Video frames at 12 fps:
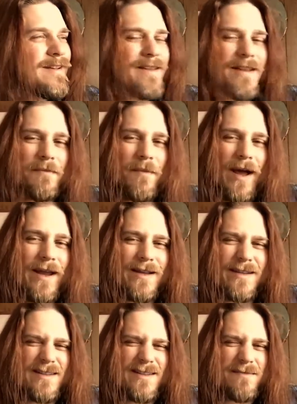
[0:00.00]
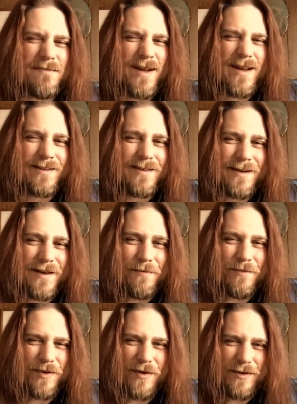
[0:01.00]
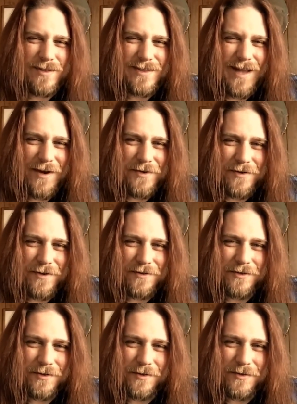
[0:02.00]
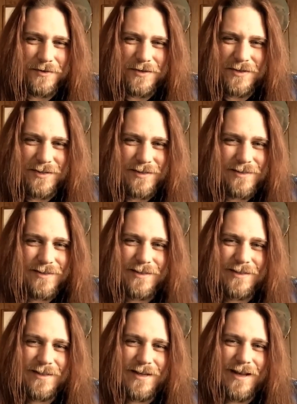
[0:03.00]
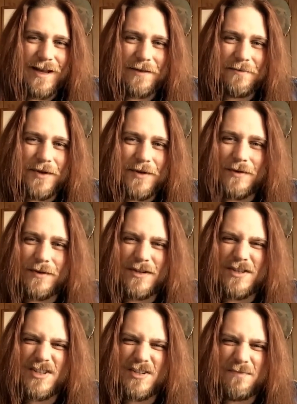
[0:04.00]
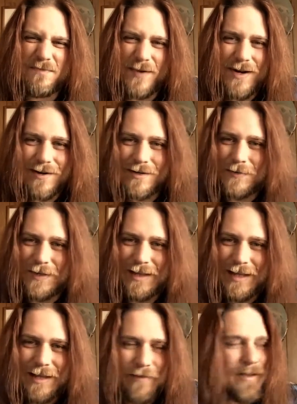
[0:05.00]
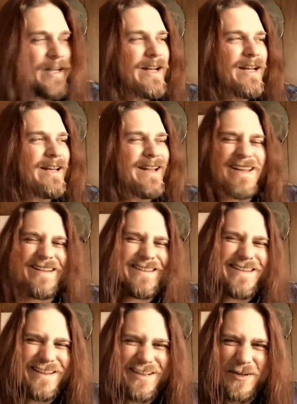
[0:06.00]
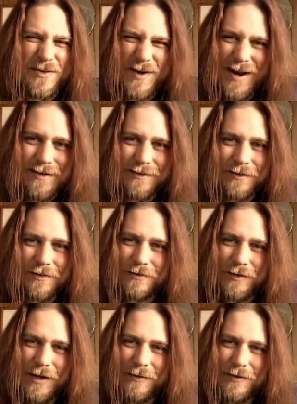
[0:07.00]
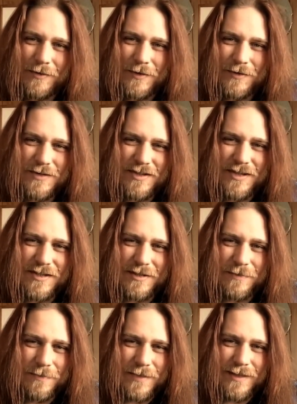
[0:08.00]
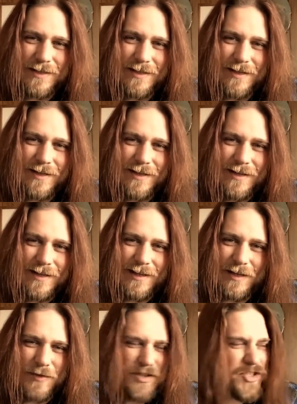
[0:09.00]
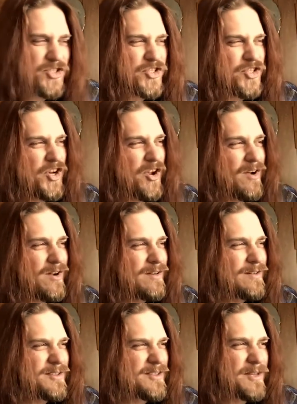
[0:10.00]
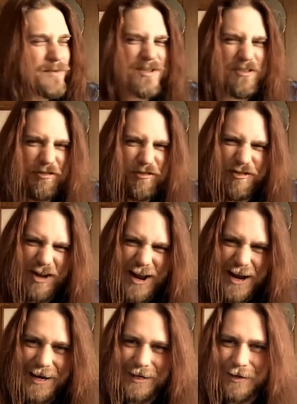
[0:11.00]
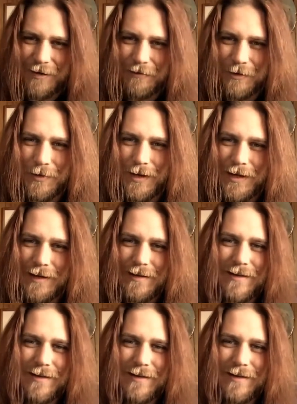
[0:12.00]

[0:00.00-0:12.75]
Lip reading: and mighty smiter he brought down on the roots, and Mjolnir sparked with light. Lightning crackled throughout the root system. There was charge, there was fire everywhere.